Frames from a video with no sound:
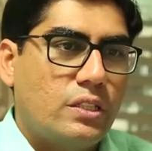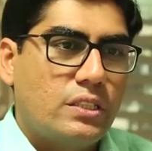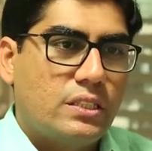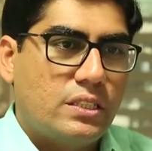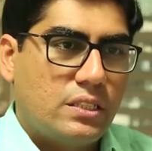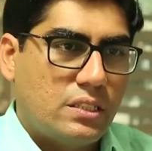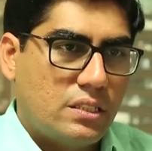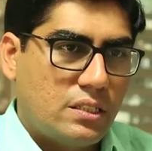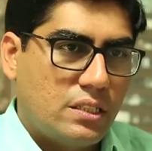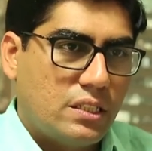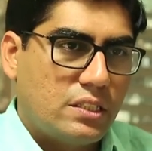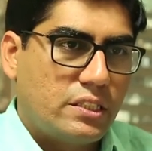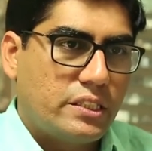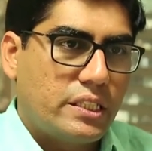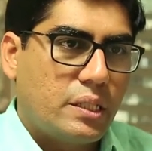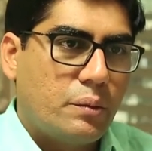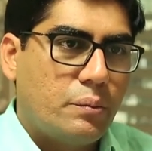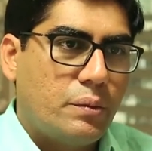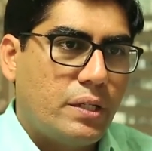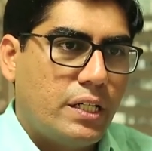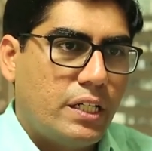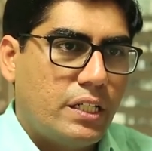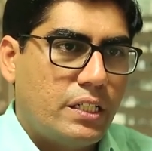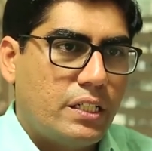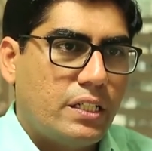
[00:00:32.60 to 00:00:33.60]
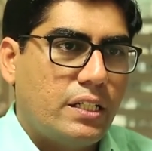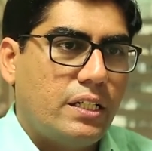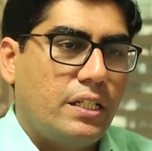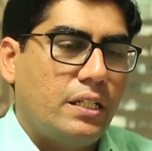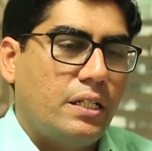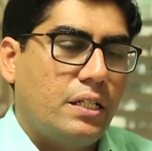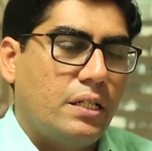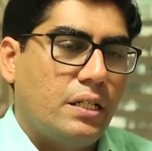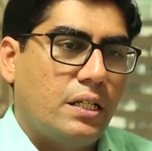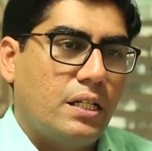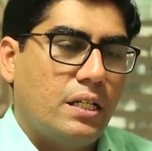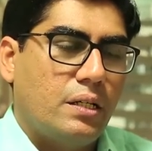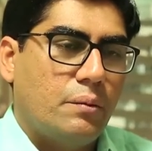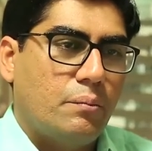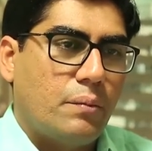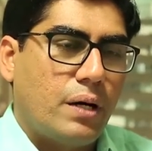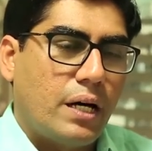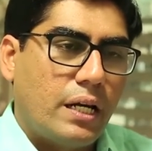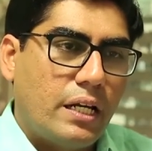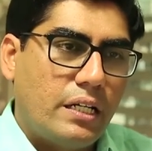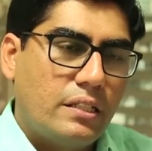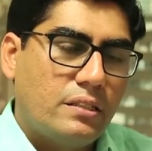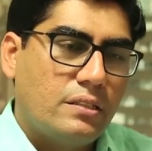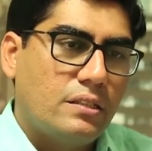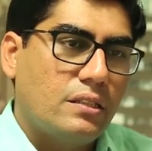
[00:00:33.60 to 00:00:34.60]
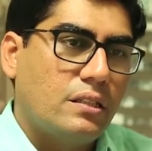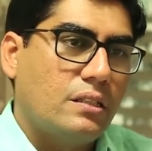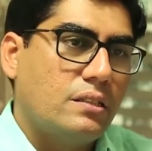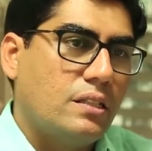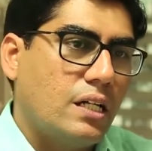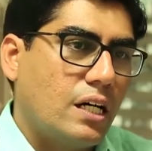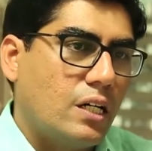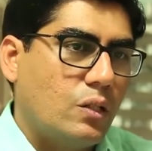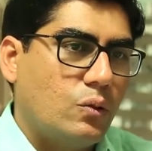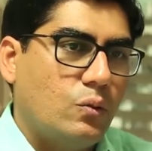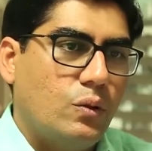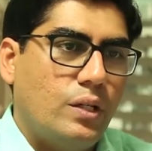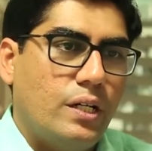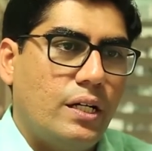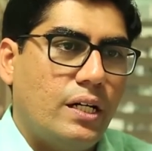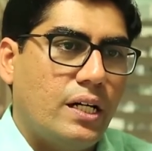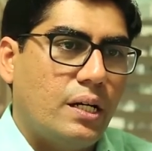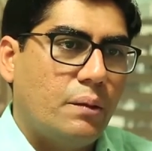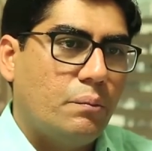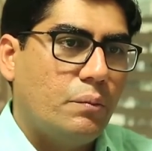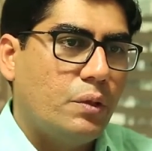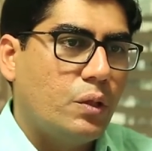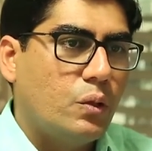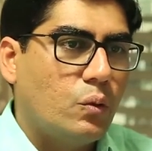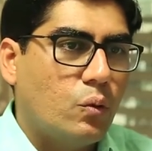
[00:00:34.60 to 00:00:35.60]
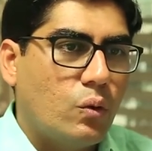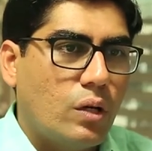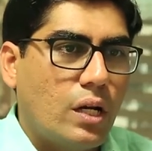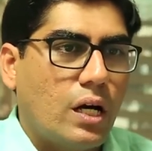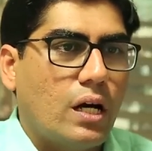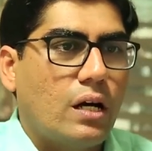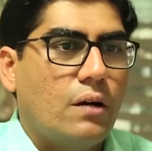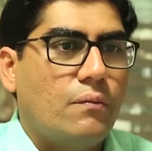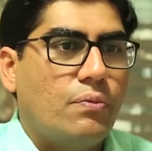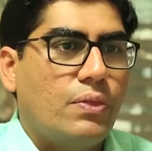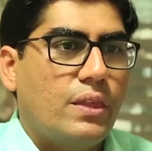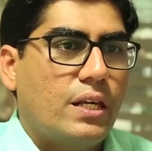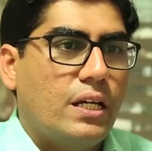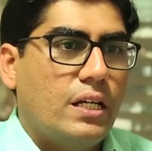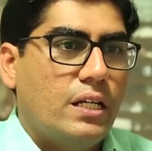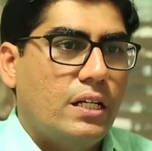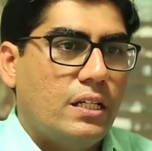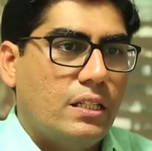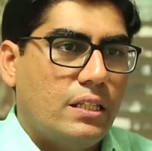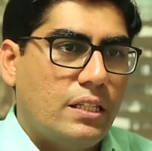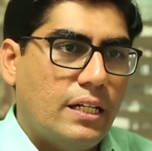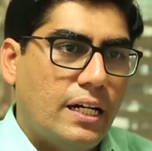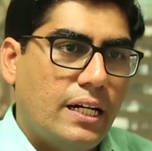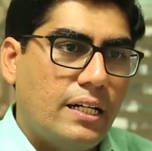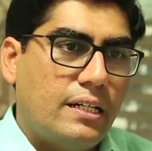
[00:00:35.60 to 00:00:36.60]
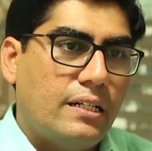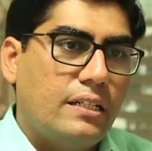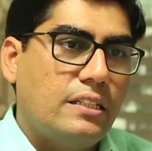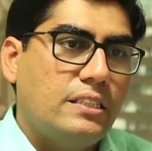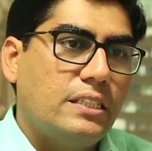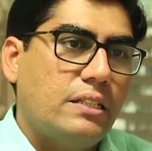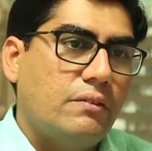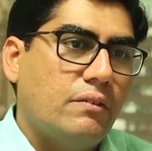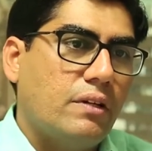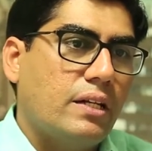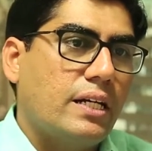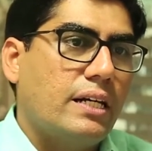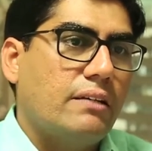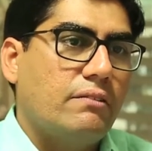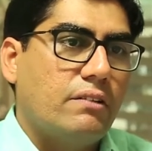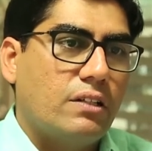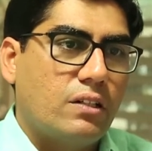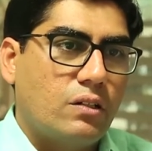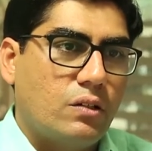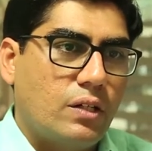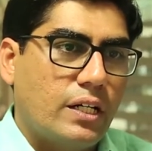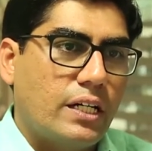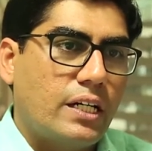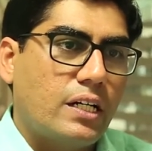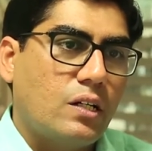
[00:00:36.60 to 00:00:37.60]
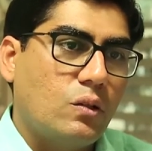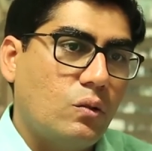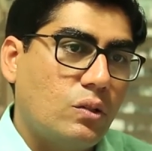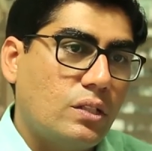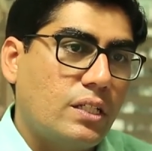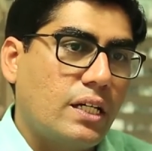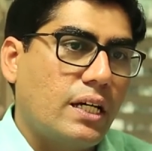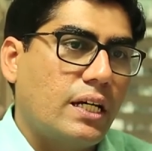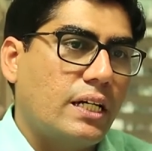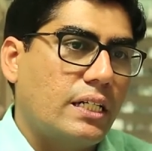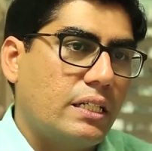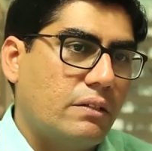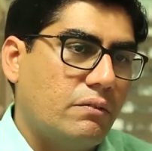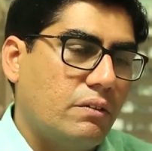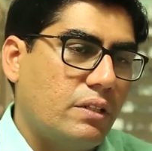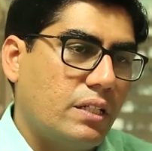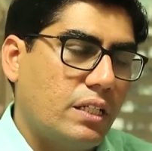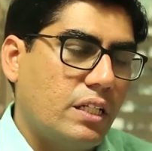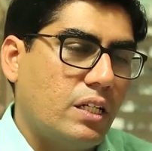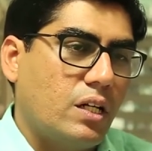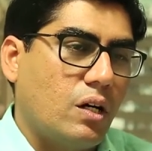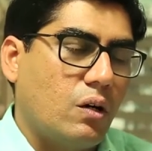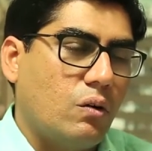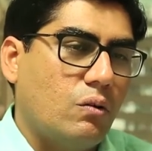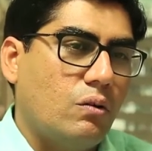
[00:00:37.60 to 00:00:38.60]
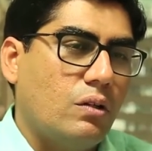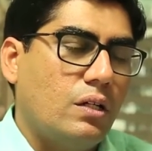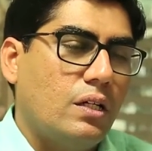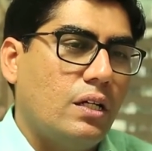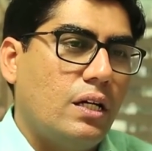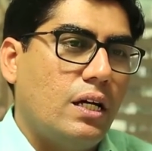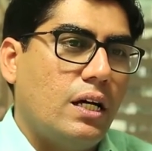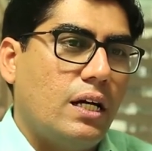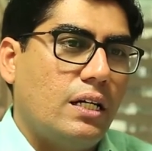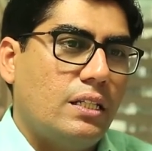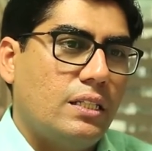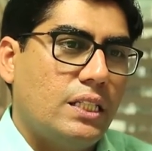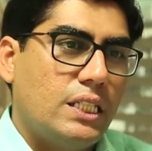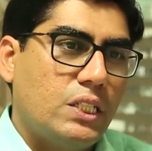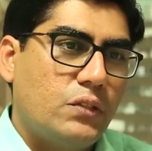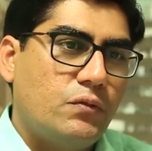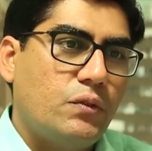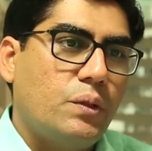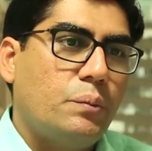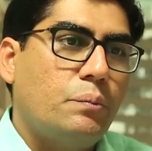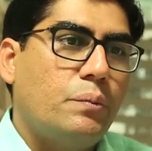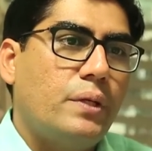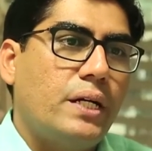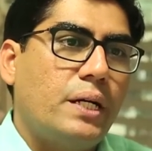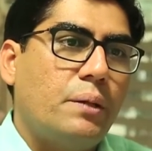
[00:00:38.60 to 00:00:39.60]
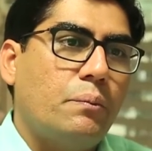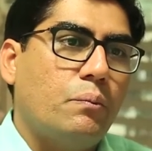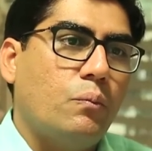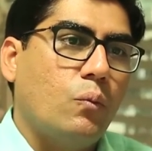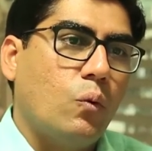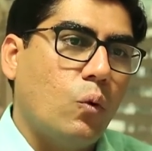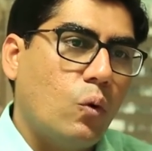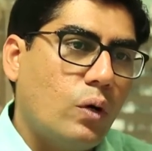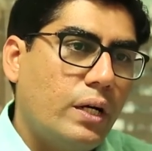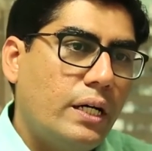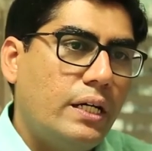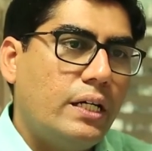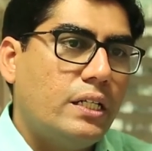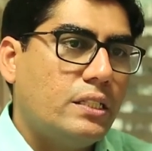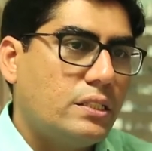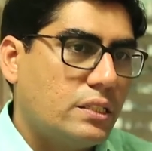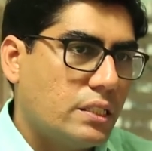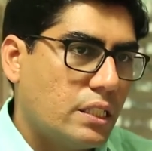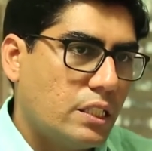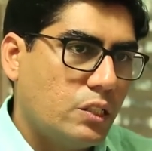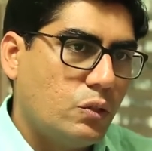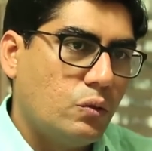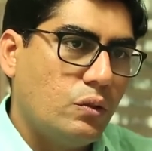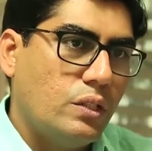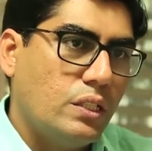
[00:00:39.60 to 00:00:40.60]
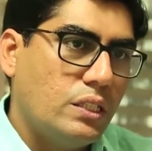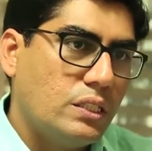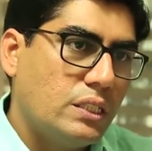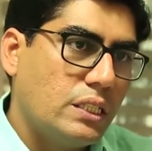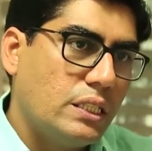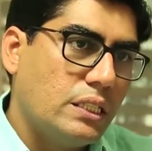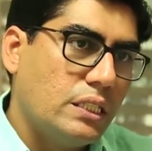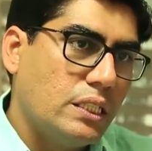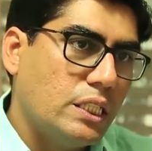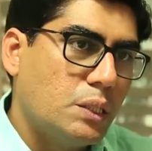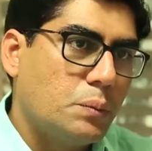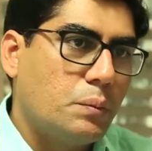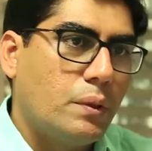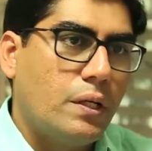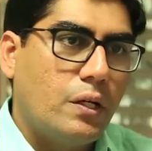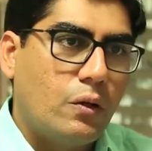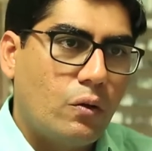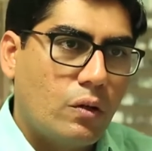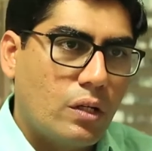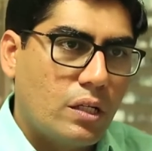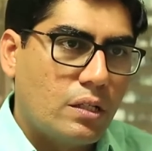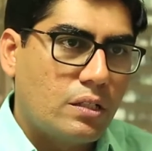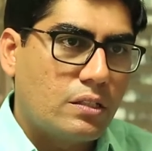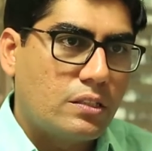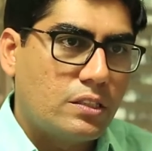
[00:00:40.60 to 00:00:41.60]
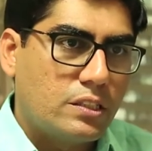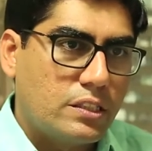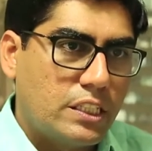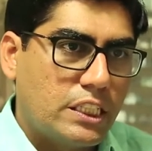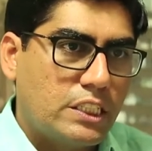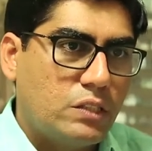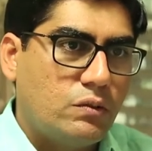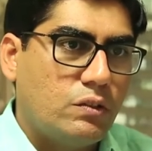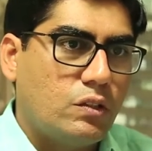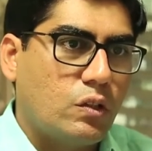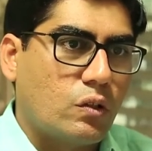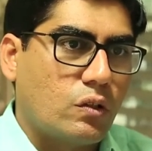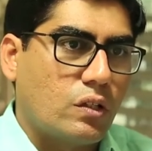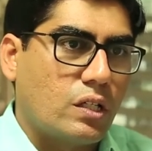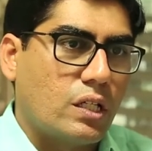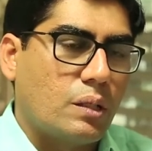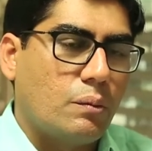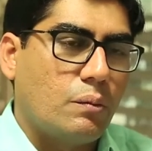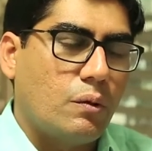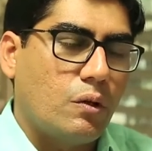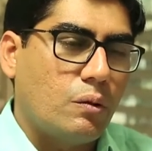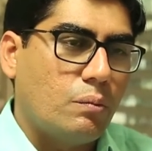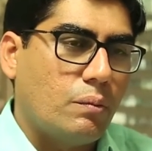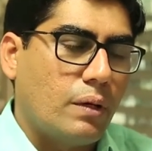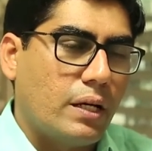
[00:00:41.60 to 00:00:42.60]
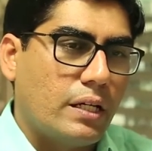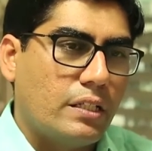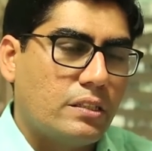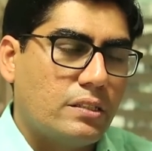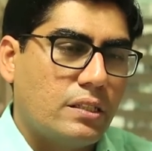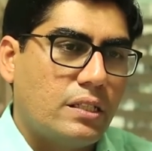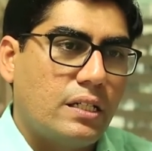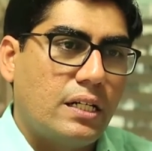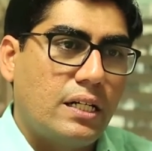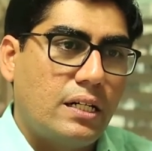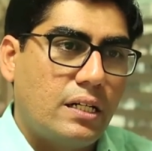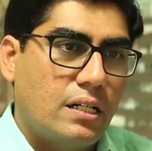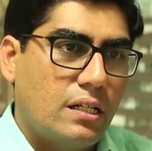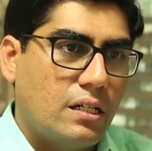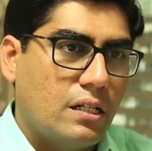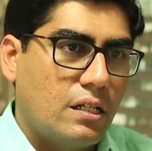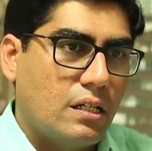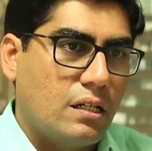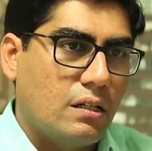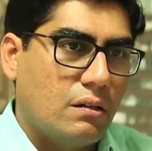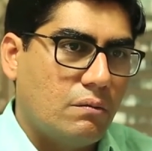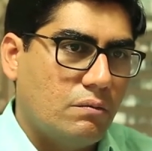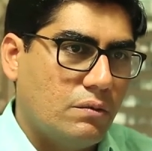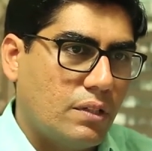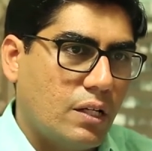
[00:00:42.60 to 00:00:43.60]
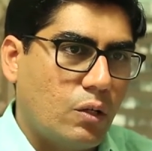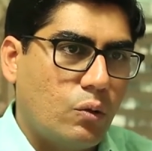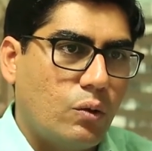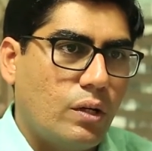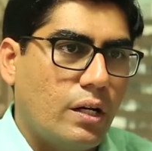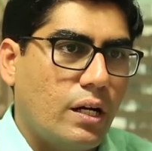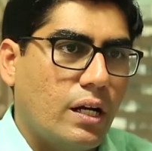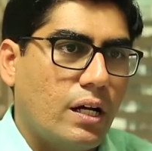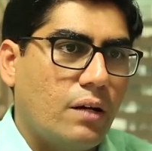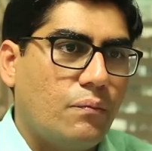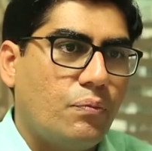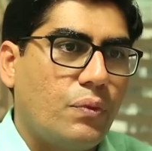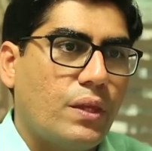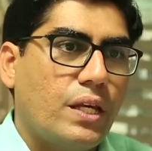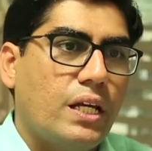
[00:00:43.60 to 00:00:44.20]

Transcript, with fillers: there is an industrial belt in uh, Manesar, Dharuhera, Binola. That region will give a, get a good connectivity now. This will bring more industrial units in this particular stretch we're talking about, Manesar and uh,